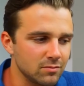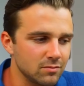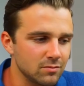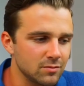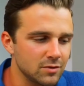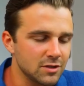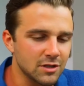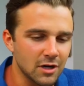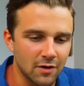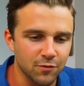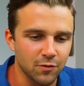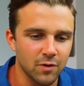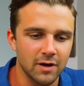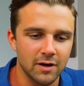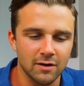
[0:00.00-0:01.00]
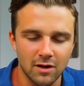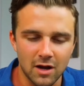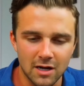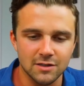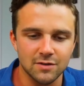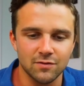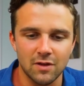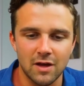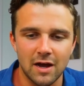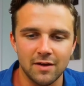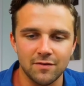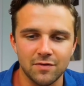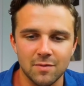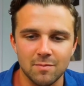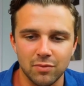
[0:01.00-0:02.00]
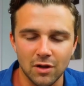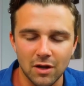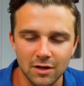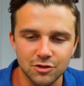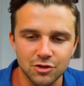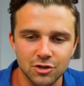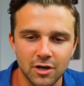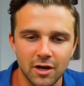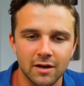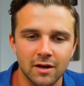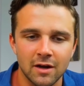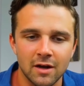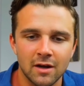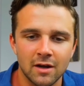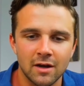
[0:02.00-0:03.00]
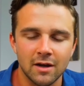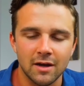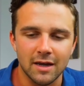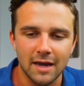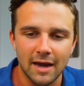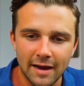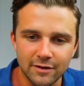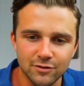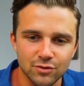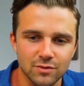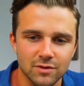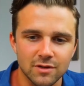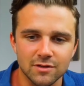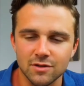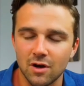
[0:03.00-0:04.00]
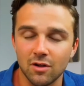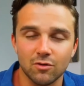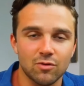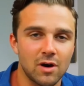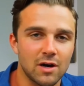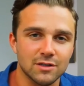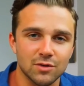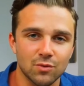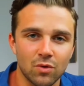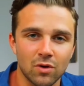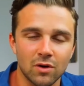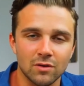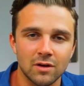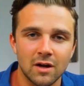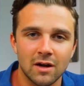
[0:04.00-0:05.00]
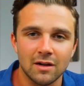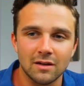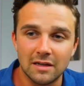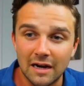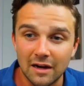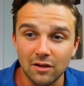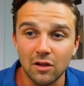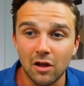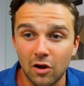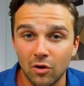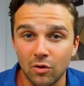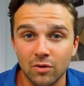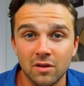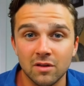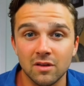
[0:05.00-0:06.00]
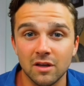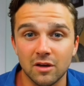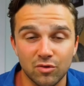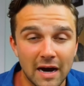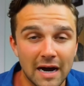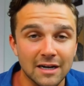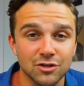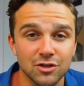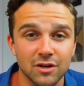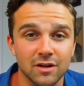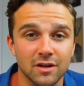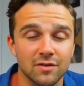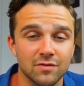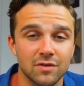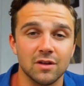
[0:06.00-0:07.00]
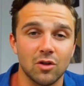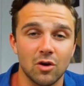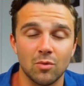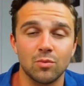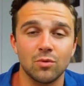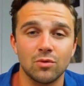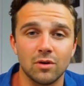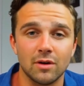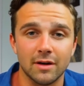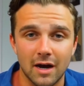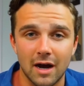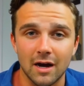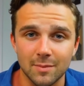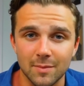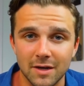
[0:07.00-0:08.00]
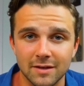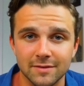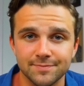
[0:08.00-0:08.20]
suffering, loss of life, and bloodshed, and casualties all across the world, let alone the crashing of the global economy.